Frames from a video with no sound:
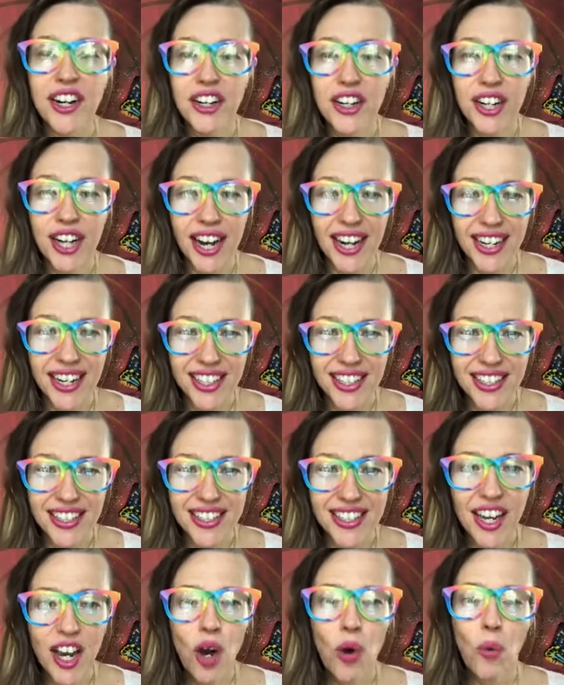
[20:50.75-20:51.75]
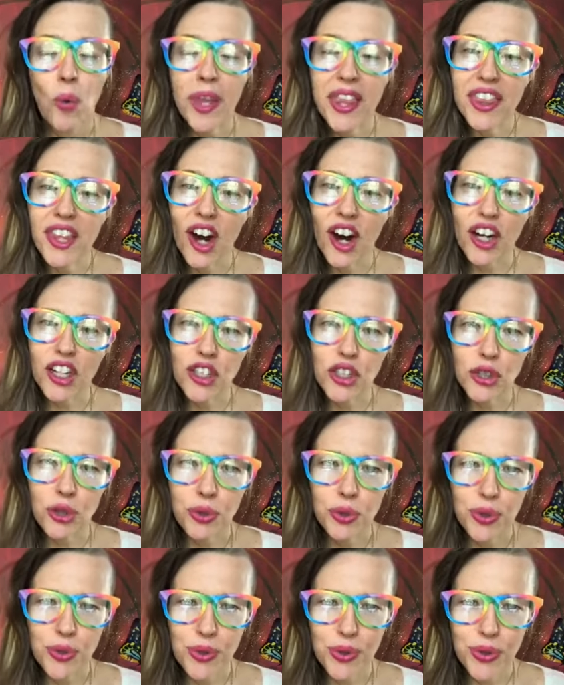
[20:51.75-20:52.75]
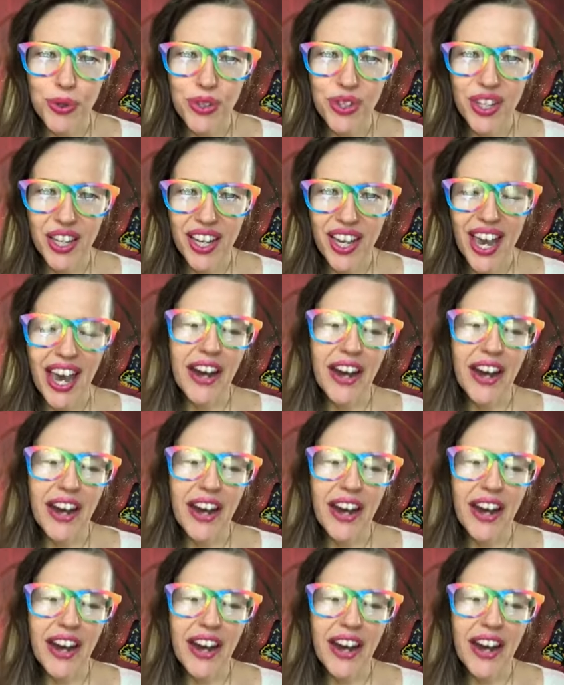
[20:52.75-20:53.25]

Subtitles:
inner guidance, with our truth.